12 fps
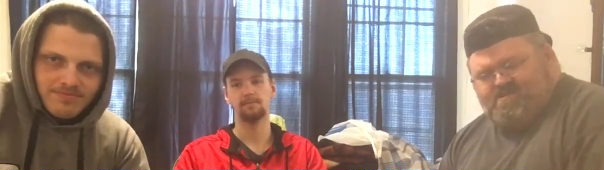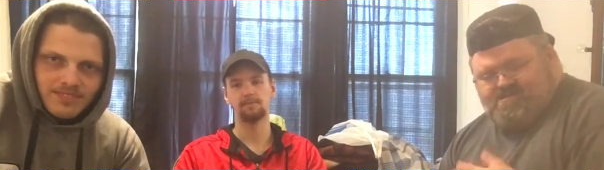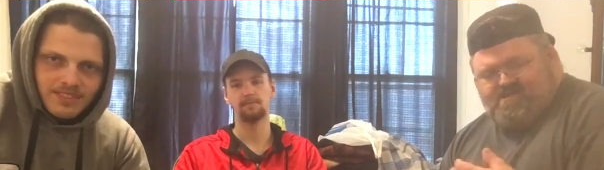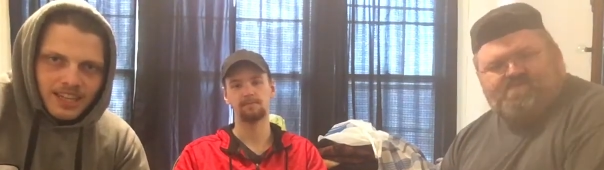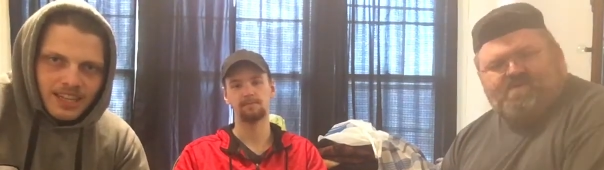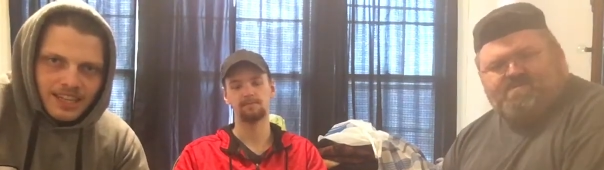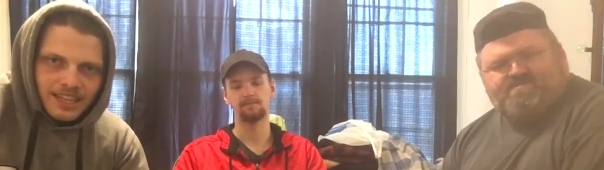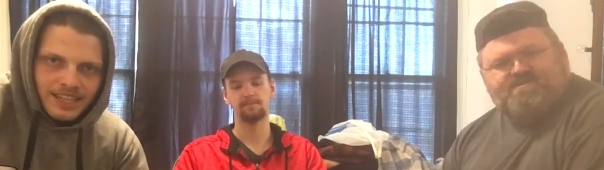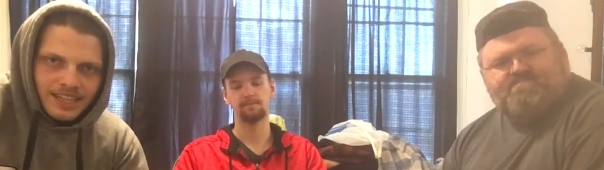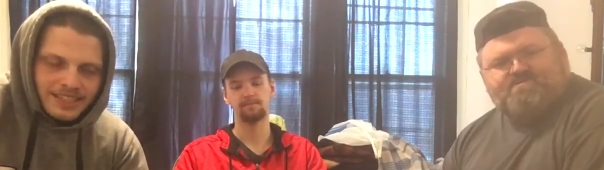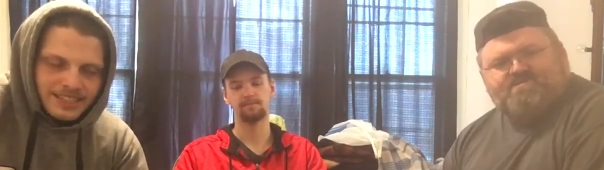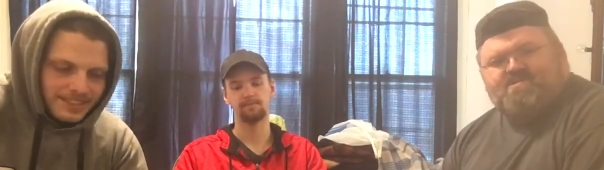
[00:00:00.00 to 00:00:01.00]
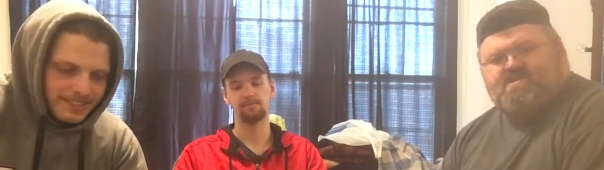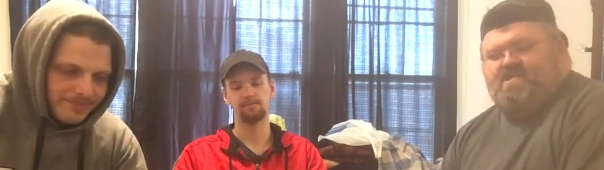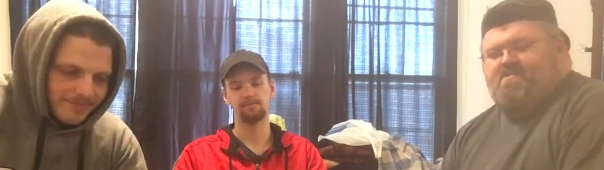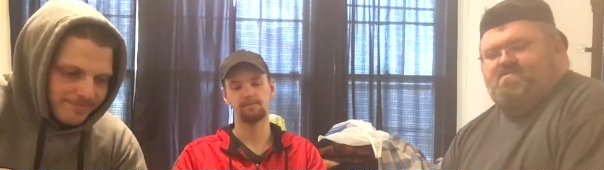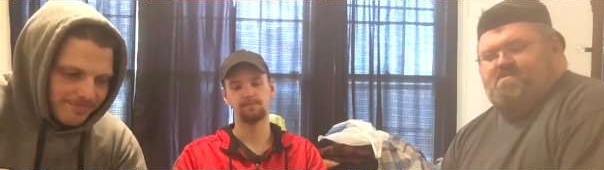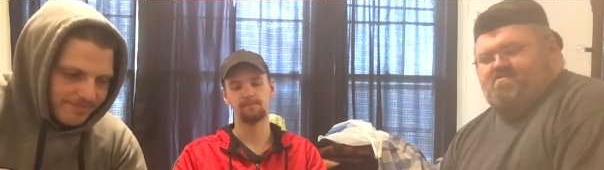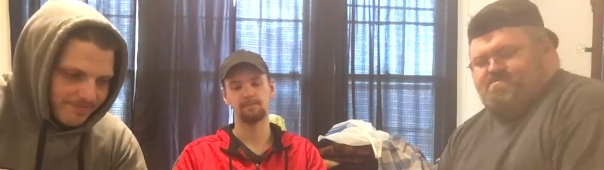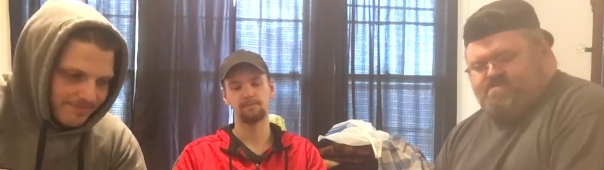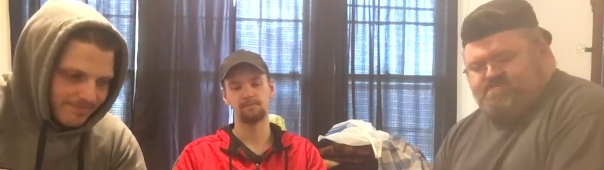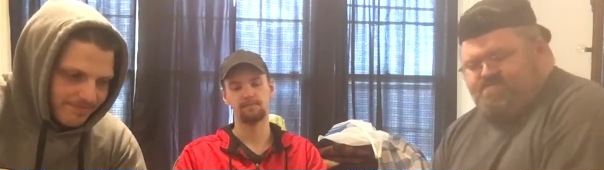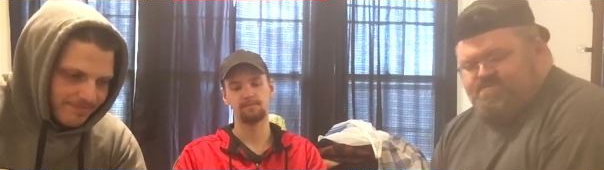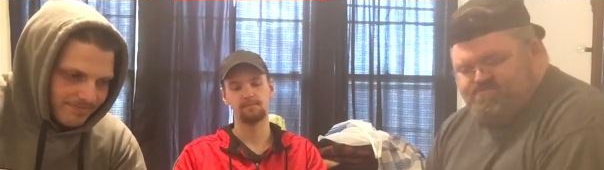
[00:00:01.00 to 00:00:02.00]
Speaker 1: I thought of something today when I was
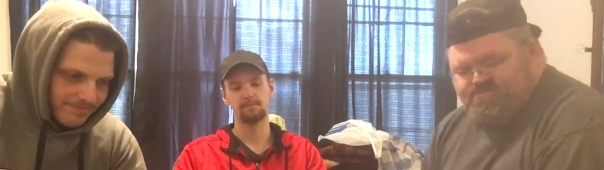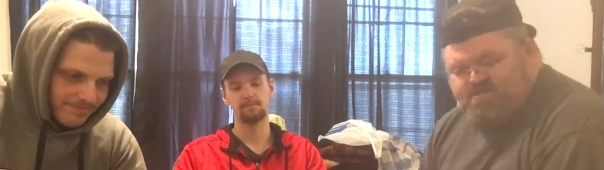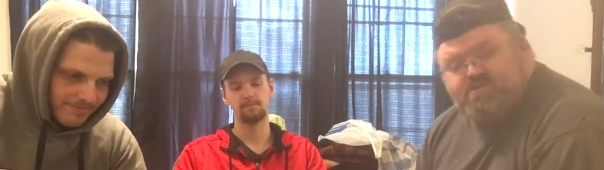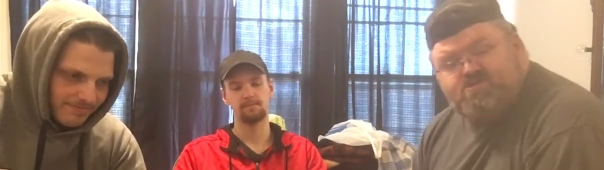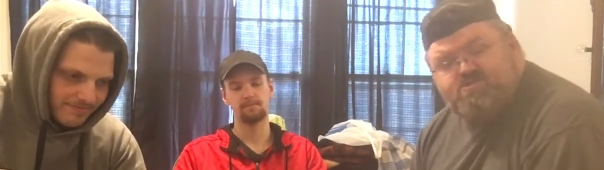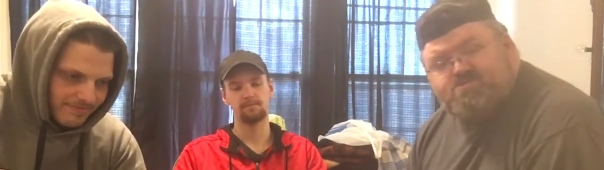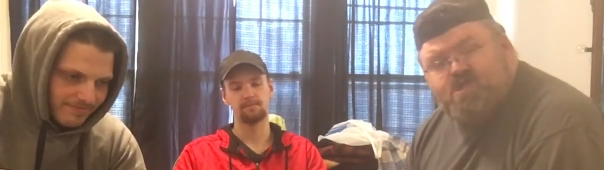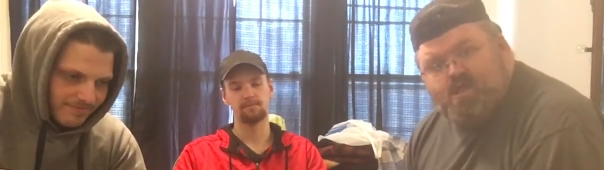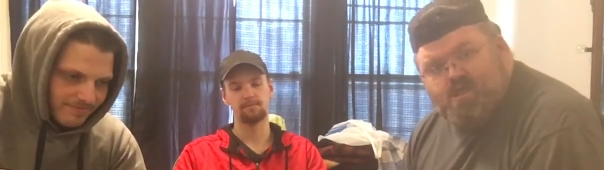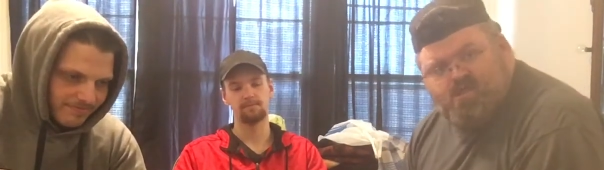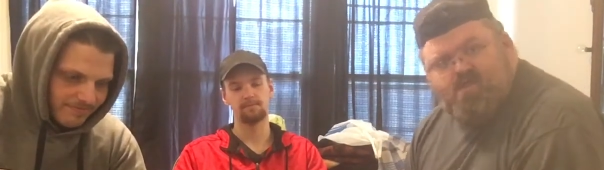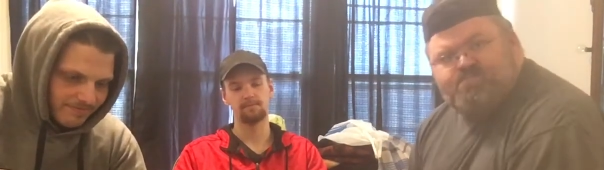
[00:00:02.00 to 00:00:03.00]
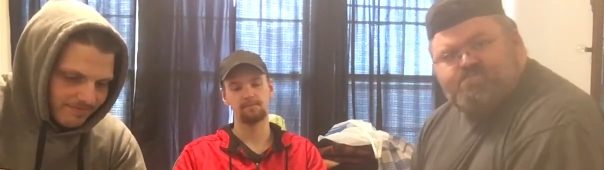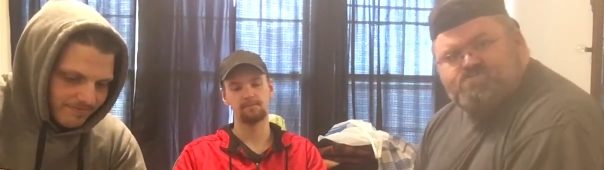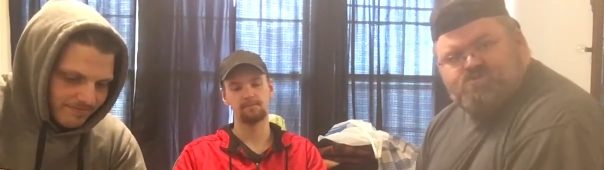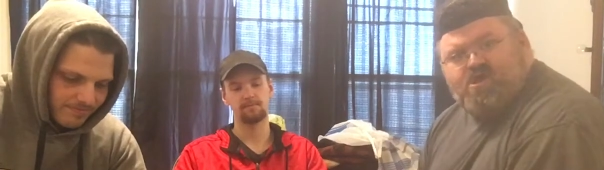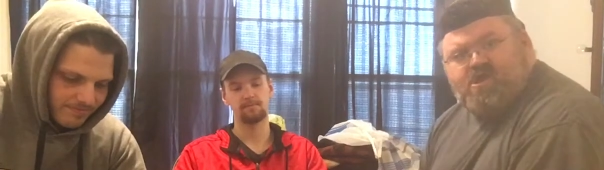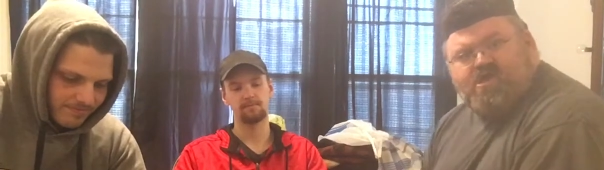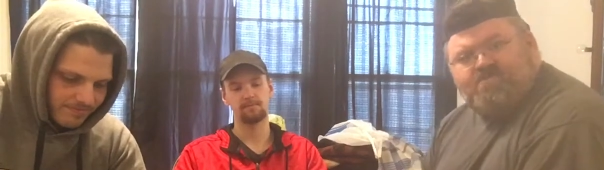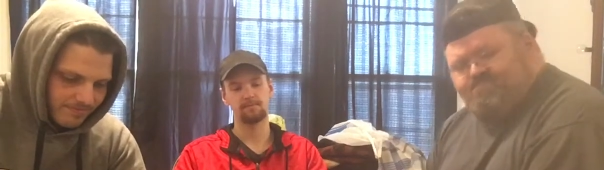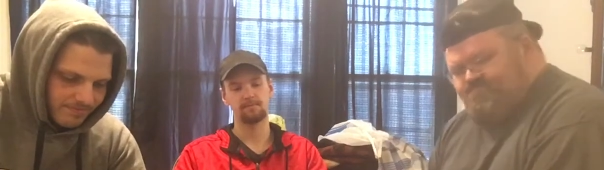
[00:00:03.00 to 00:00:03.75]
at the Food City. Just up and try.